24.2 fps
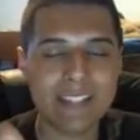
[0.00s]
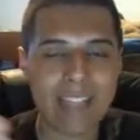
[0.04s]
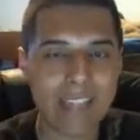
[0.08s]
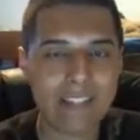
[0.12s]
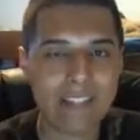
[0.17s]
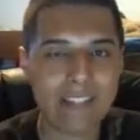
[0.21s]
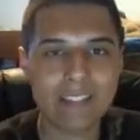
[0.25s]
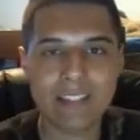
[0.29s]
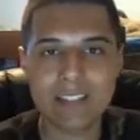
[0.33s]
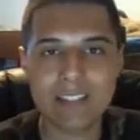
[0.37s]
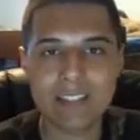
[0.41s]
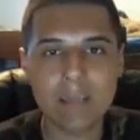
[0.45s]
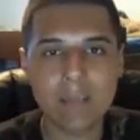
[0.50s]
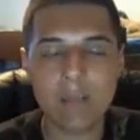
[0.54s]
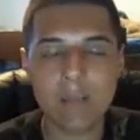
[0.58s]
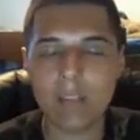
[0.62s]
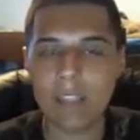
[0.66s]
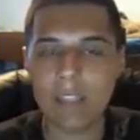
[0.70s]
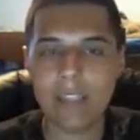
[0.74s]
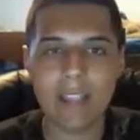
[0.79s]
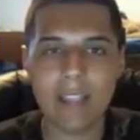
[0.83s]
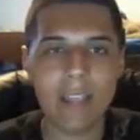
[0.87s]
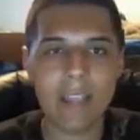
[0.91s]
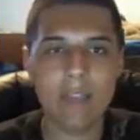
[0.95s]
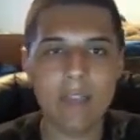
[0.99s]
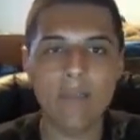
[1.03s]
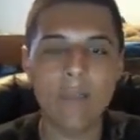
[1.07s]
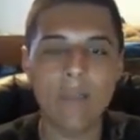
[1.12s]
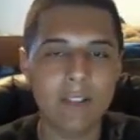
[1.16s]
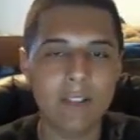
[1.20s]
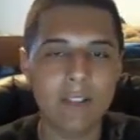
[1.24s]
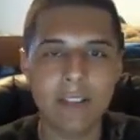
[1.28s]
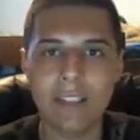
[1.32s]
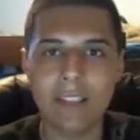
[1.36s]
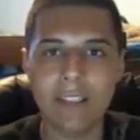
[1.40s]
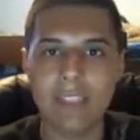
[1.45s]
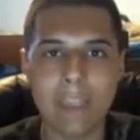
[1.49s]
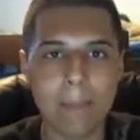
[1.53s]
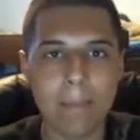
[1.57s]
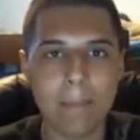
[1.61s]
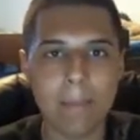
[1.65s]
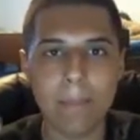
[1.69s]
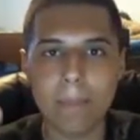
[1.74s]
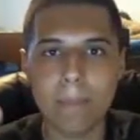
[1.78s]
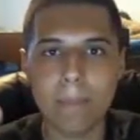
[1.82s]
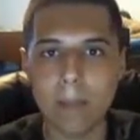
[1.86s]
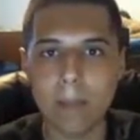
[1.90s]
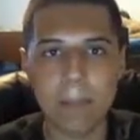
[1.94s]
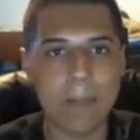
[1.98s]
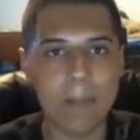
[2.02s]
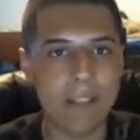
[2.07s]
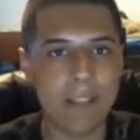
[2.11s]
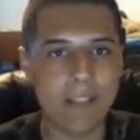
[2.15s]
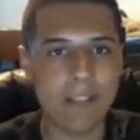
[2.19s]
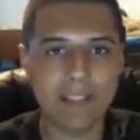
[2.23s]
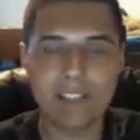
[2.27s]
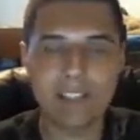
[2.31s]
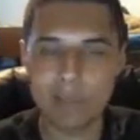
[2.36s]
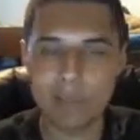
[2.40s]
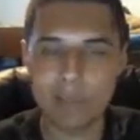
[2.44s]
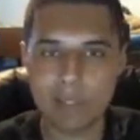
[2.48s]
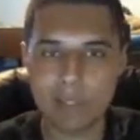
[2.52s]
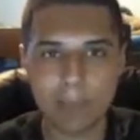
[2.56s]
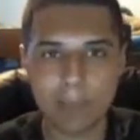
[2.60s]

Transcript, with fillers: sad to see, but like I feel like they might make a sequel